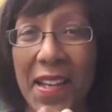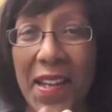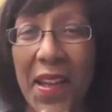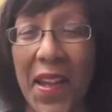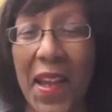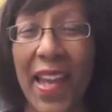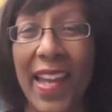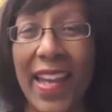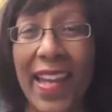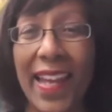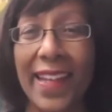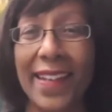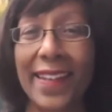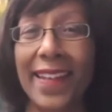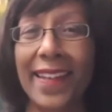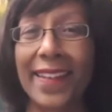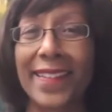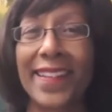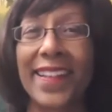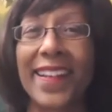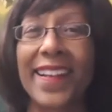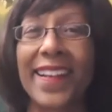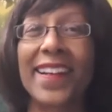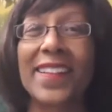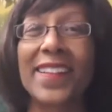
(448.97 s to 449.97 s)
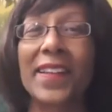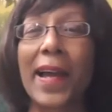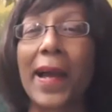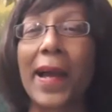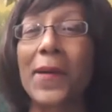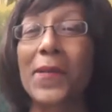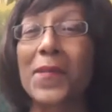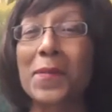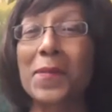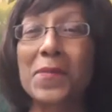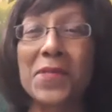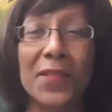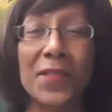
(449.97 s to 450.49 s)
and allow
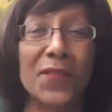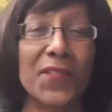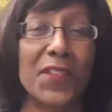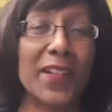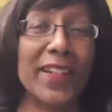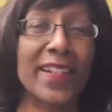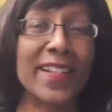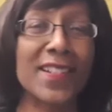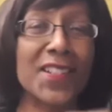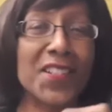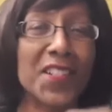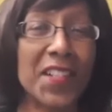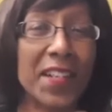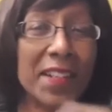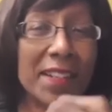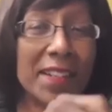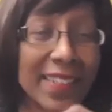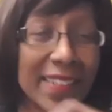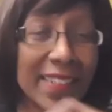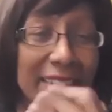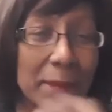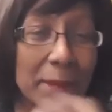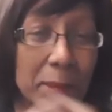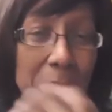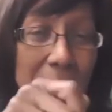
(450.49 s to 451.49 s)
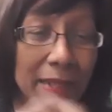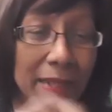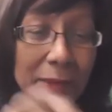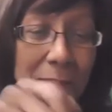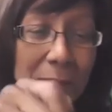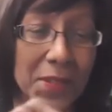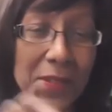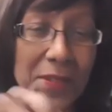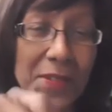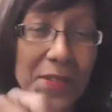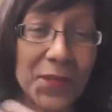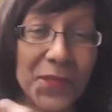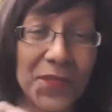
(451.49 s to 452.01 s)
them to very gently
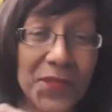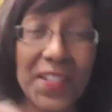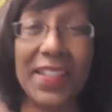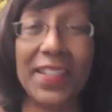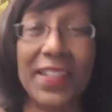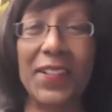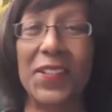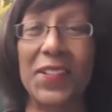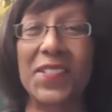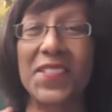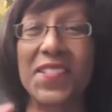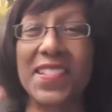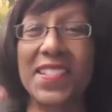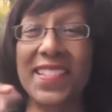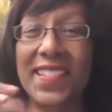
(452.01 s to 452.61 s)
pummel the fingers,